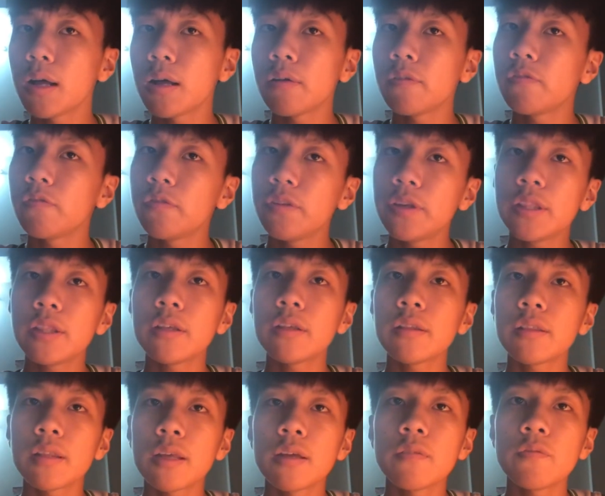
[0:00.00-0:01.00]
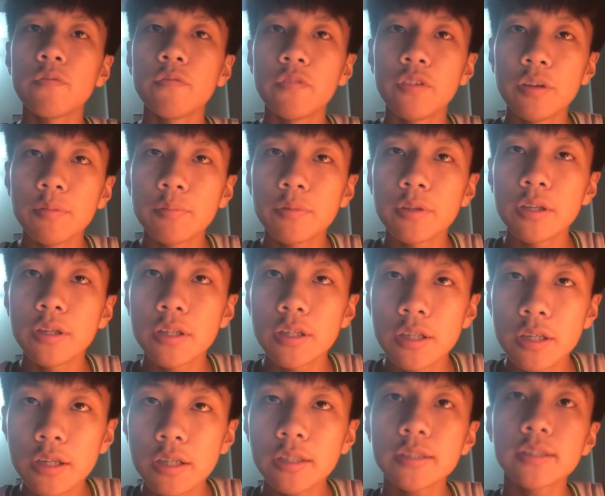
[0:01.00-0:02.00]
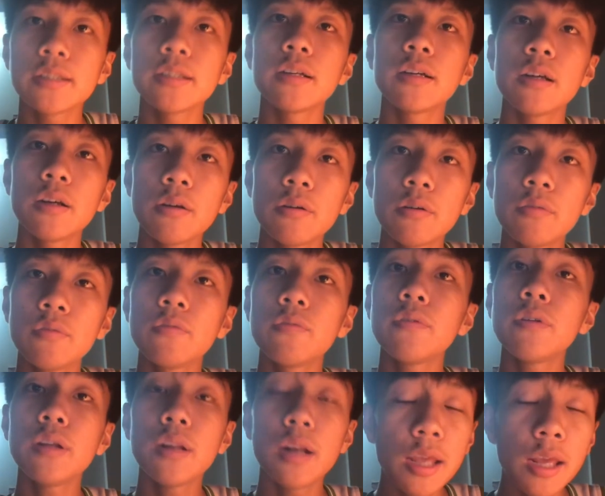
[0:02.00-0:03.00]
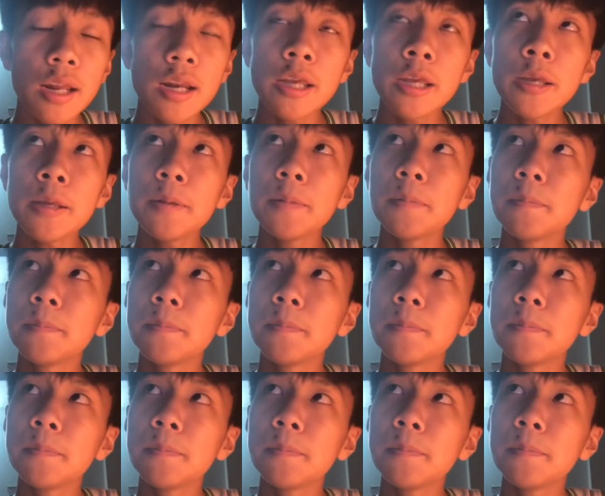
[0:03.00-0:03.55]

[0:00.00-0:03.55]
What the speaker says: are fitter than 50 years ago, clearly.